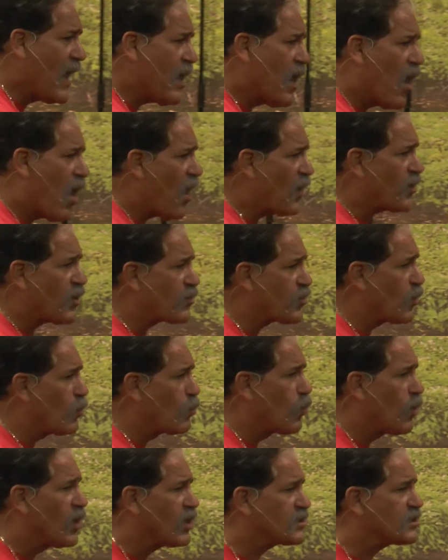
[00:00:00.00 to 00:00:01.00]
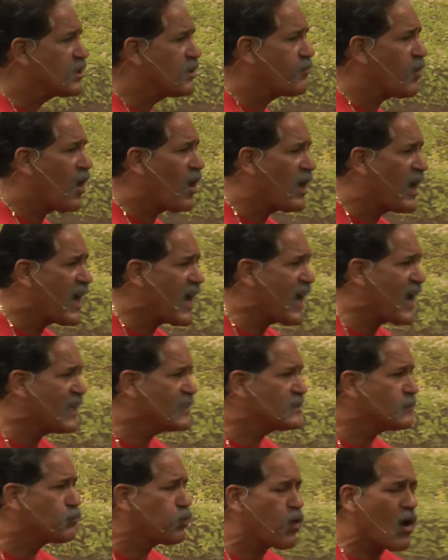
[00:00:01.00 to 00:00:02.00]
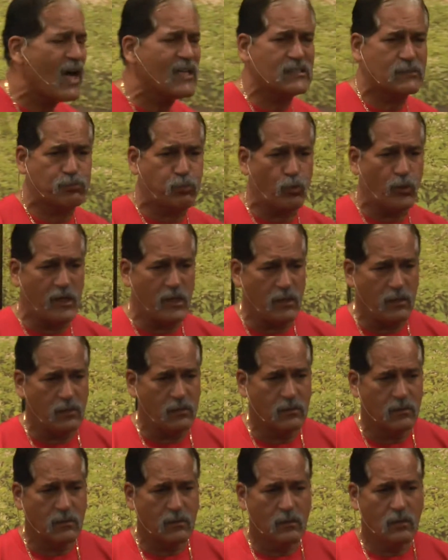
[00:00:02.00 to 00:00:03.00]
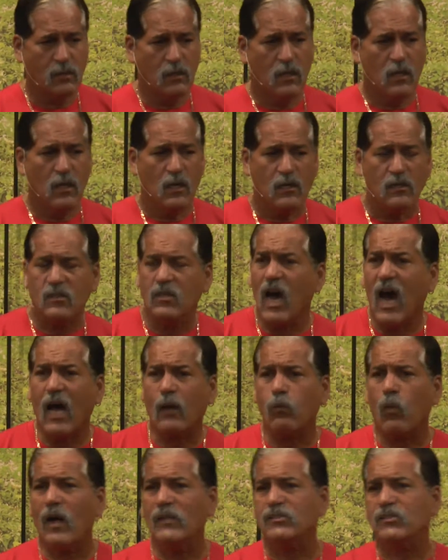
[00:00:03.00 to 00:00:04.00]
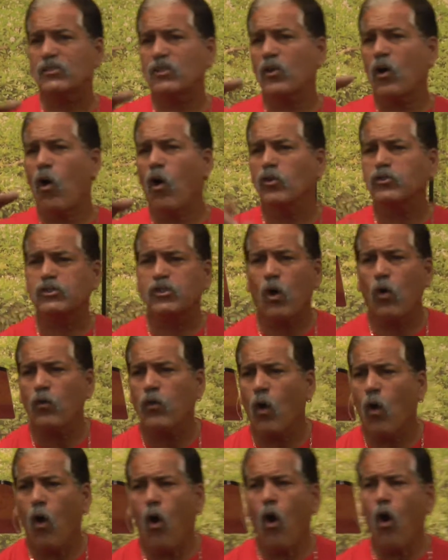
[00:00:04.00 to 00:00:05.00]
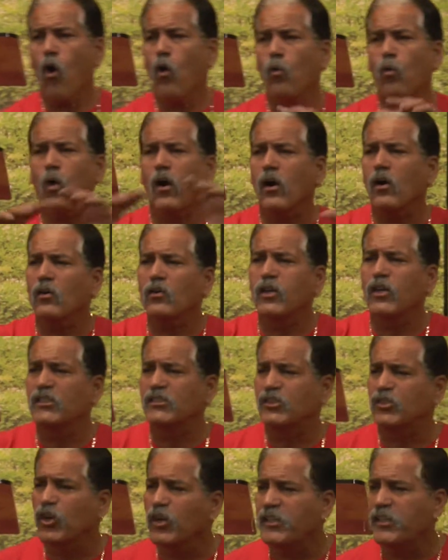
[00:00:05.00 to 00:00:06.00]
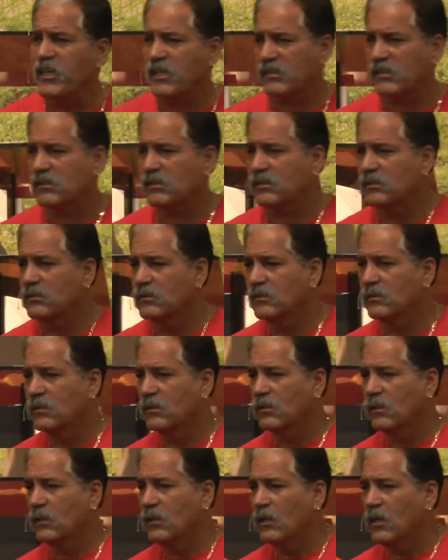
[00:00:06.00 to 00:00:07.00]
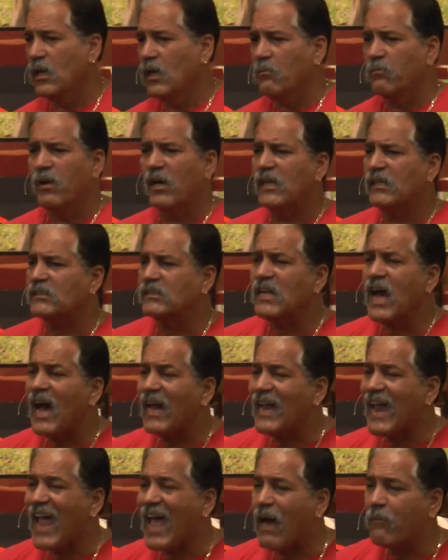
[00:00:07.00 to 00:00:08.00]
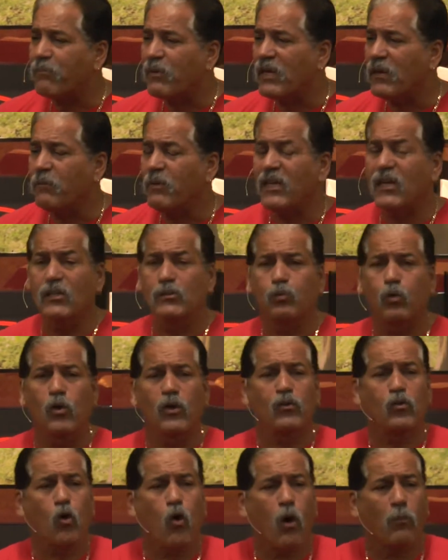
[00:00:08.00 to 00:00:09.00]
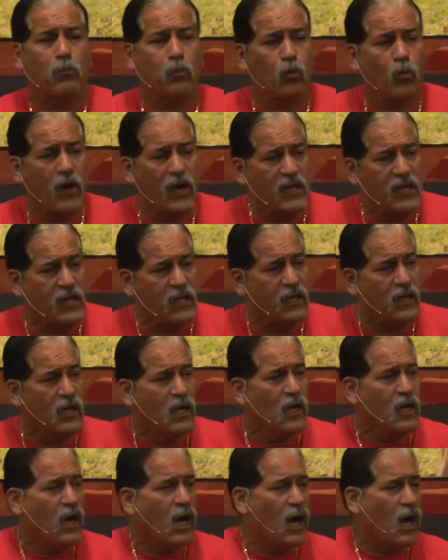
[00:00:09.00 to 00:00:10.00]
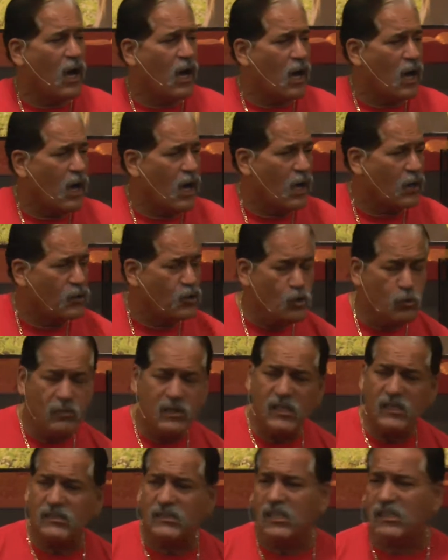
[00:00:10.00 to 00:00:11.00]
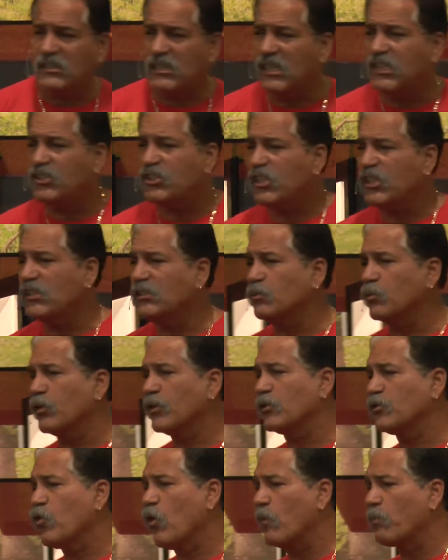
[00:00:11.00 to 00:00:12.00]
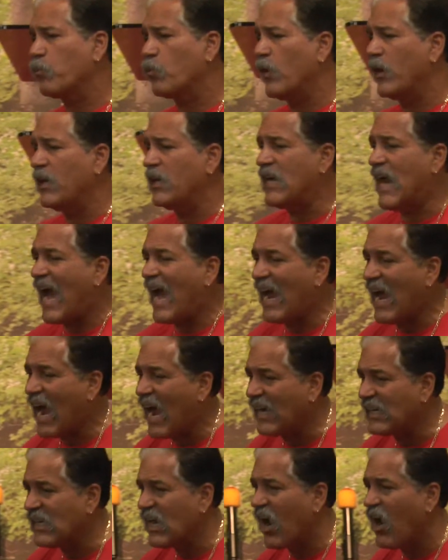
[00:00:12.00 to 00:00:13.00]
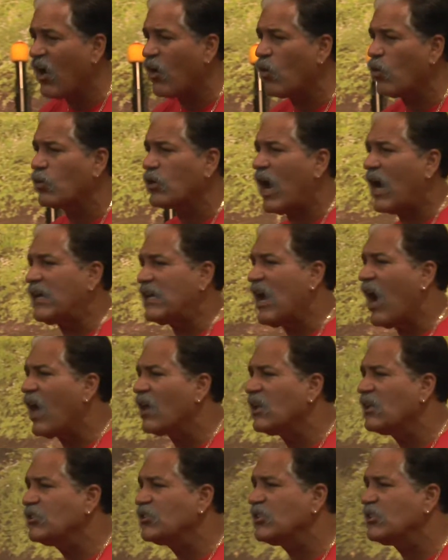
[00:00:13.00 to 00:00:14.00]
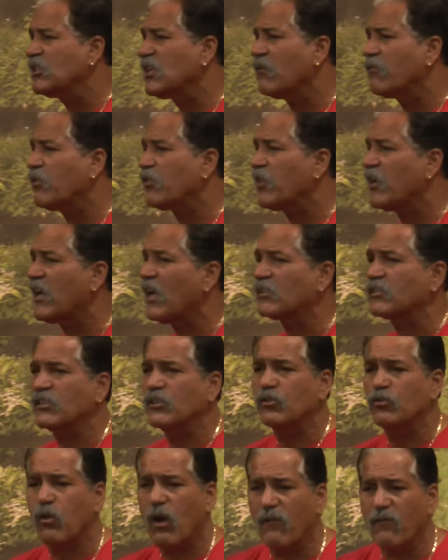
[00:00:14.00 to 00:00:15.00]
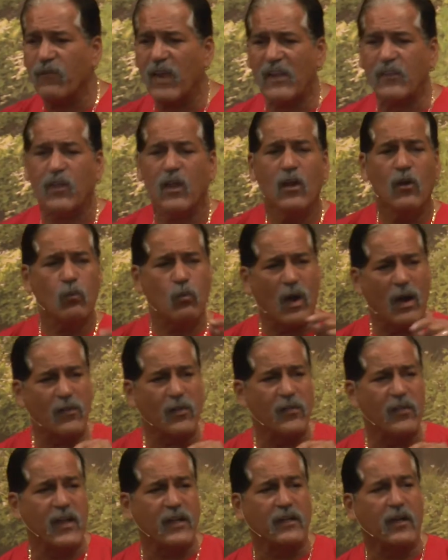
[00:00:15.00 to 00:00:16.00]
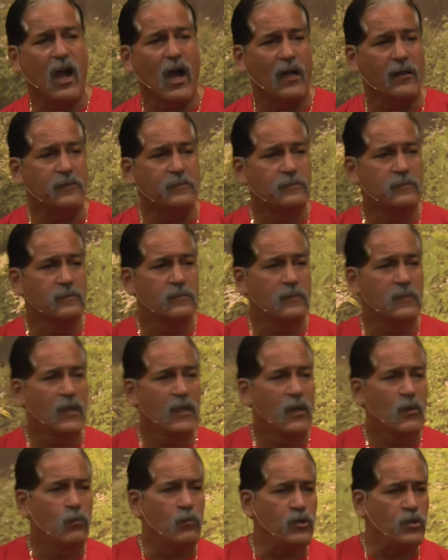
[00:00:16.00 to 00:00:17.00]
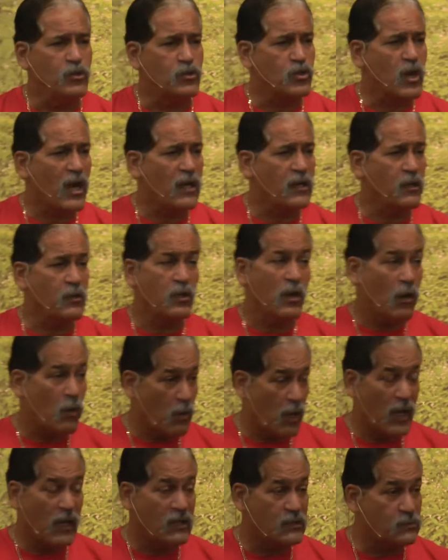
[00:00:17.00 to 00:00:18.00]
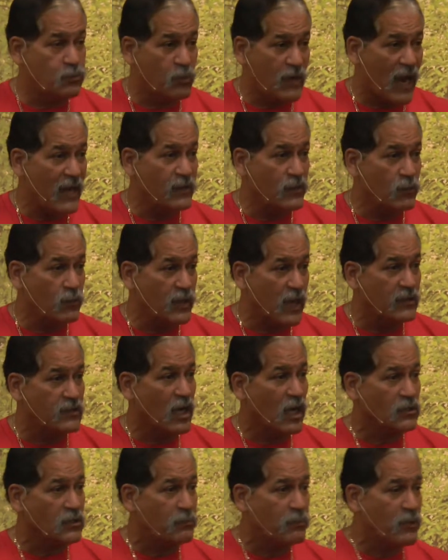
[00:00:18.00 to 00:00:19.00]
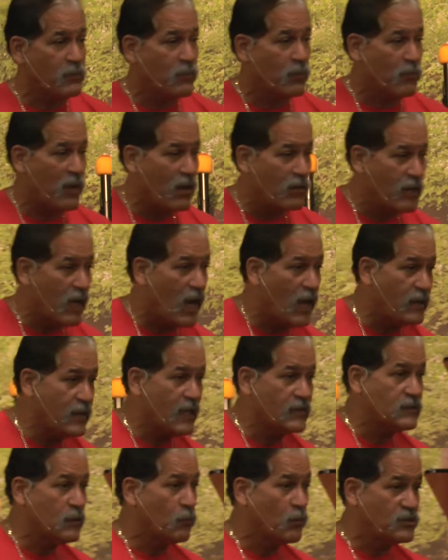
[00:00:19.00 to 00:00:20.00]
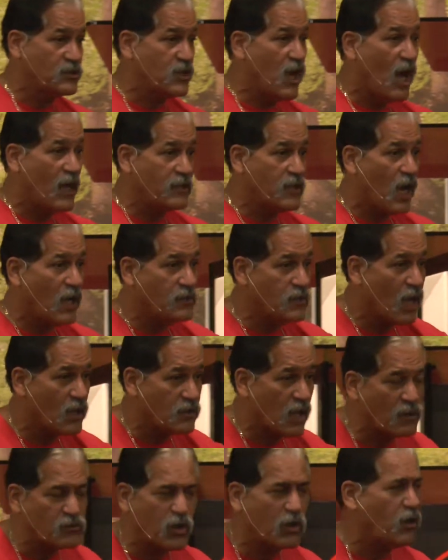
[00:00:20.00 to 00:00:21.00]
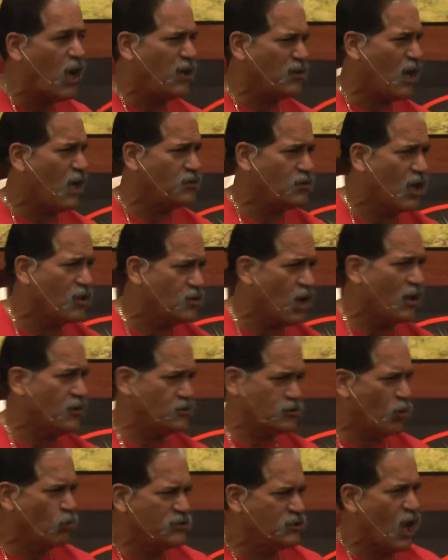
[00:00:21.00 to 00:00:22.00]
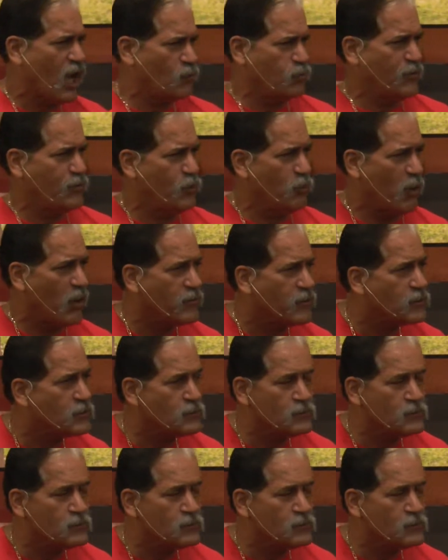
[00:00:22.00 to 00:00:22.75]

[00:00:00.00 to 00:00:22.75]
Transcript: aren't the works of our hands prospering? God wants to show the whole world his goodness. But it's not happening because we're incorporating uh, uh, humanistic teachings, we're incorporating ide- our own ideologies and everything else into our faith rather than God. When you try to, you know, at least when I do, when I talk to people about God, I say, well, it's God, God, God, God, God, God, God, God. It's always God with you, brother.